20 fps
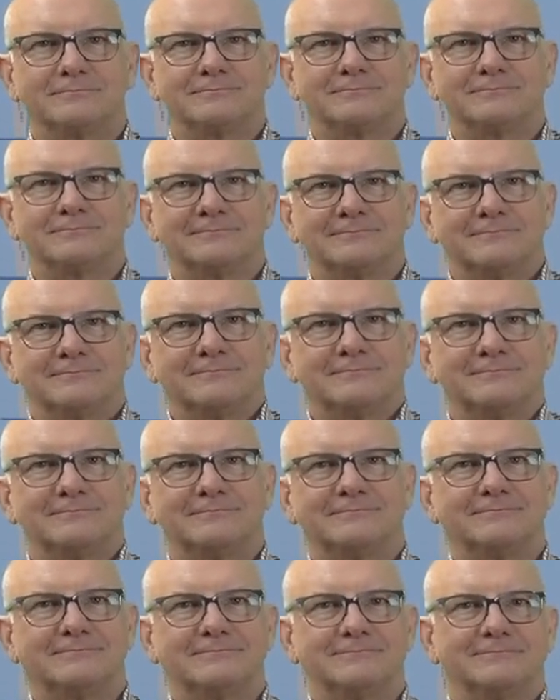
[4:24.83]

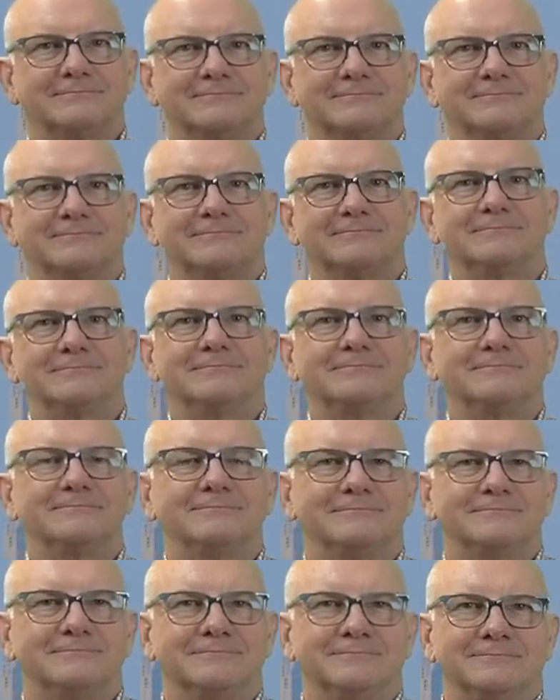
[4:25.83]

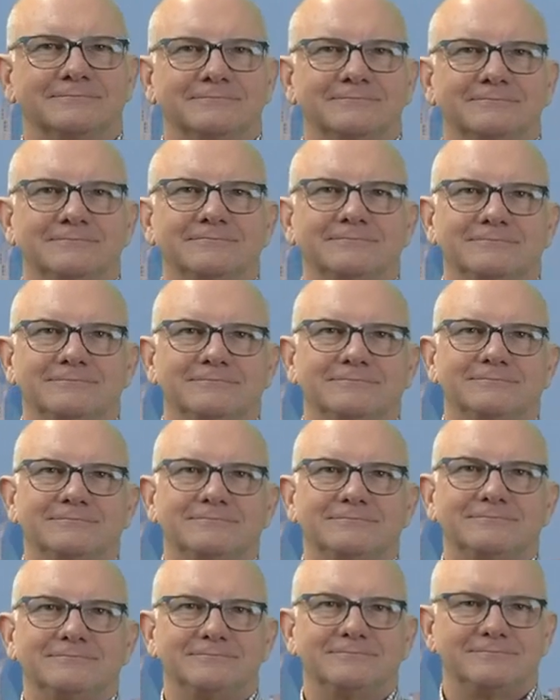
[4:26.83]

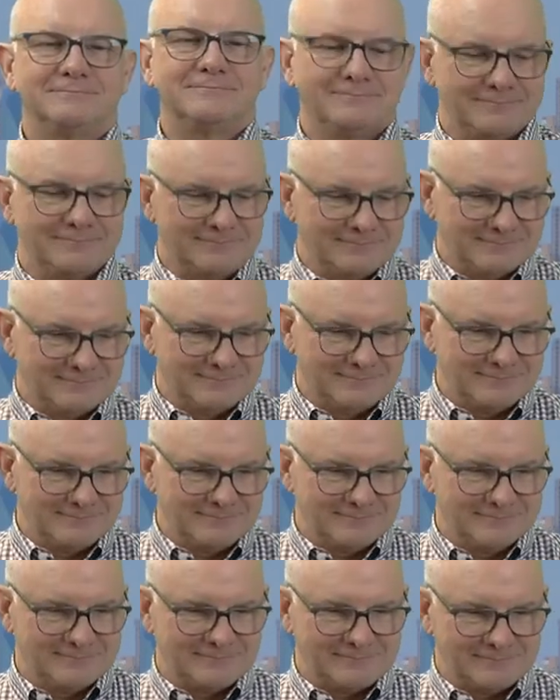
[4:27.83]

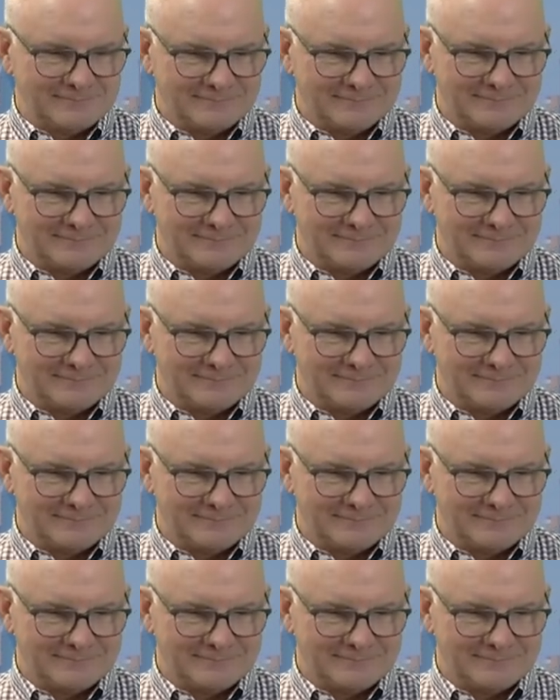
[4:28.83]
This person isn't speaking.